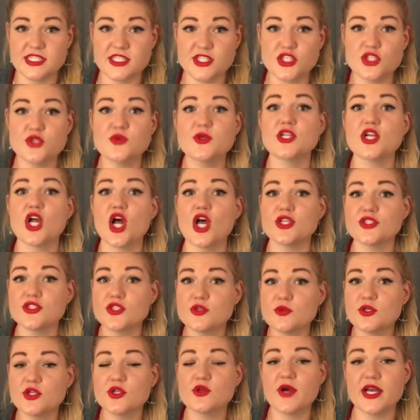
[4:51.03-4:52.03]
You can also
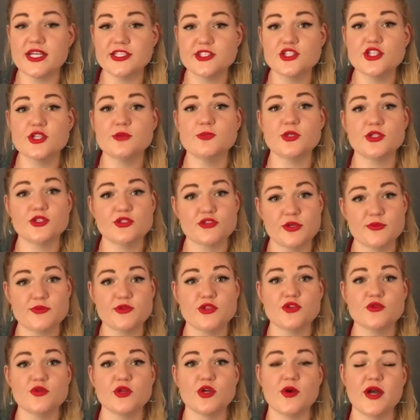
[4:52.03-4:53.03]
request your prescription
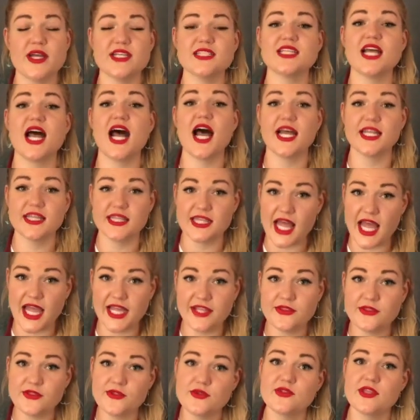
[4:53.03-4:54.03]
requests online
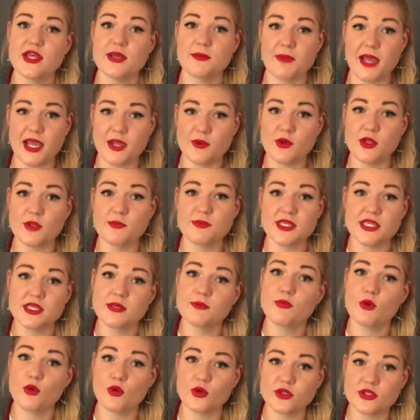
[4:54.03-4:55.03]
through that My Wellbeing
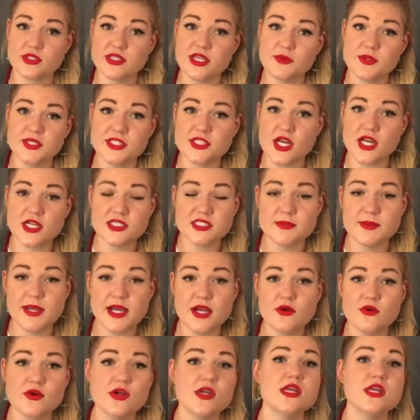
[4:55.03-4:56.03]
portal that we talked about.